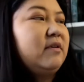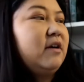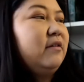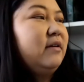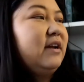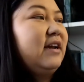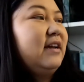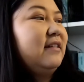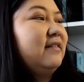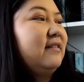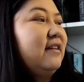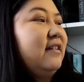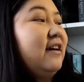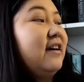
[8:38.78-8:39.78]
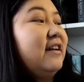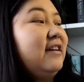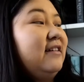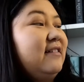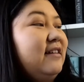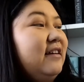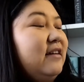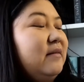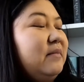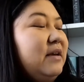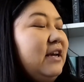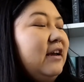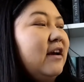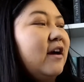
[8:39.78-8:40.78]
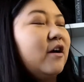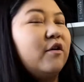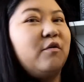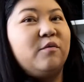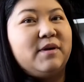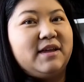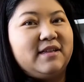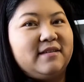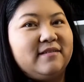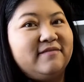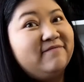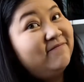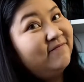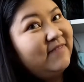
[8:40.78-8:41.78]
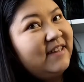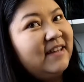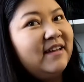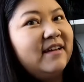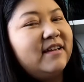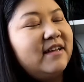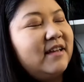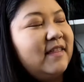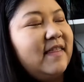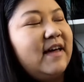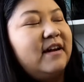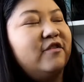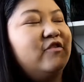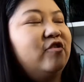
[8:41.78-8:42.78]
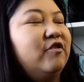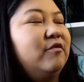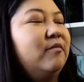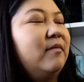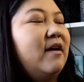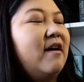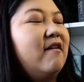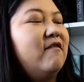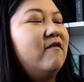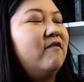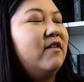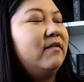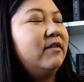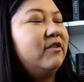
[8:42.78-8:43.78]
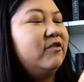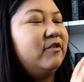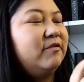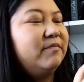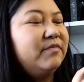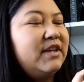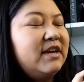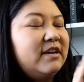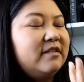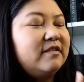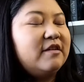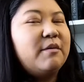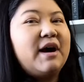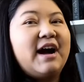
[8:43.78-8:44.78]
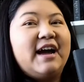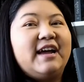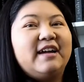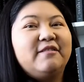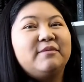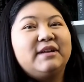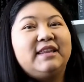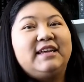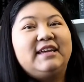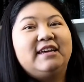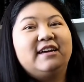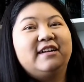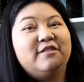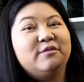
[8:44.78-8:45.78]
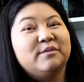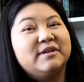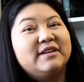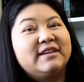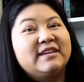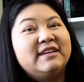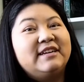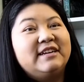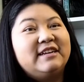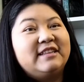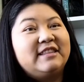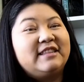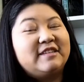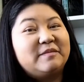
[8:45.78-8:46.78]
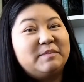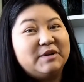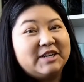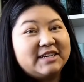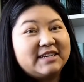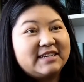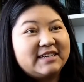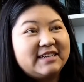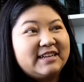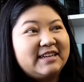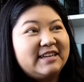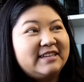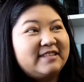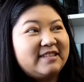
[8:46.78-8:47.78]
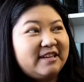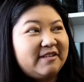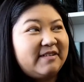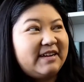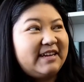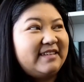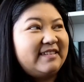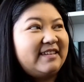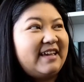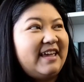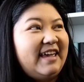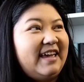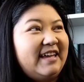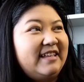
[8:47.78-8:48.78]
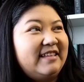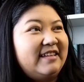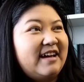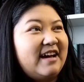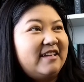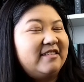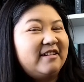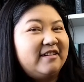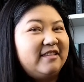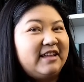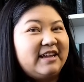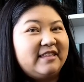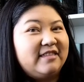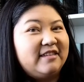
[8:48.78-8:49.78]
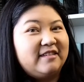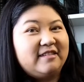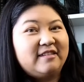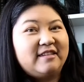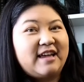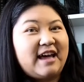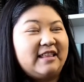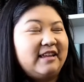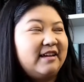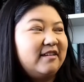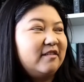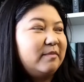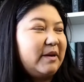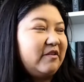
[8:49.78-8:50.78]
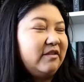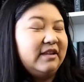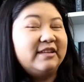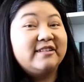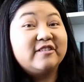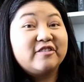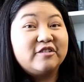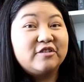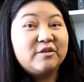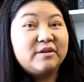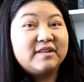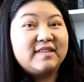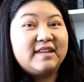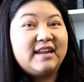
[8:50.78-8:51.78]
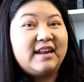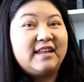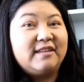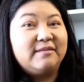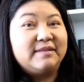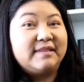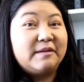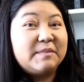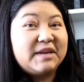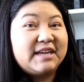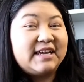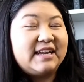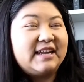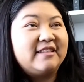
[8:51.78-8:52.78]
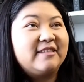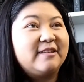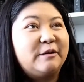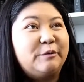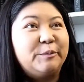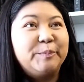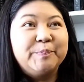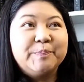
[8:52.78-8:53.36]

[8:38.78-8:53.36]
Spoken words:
wrote, "It's not easy being queen." That is true. Very true. So I really adored this book series, and I saw like this had like a special edition towards it, and it was limited, and so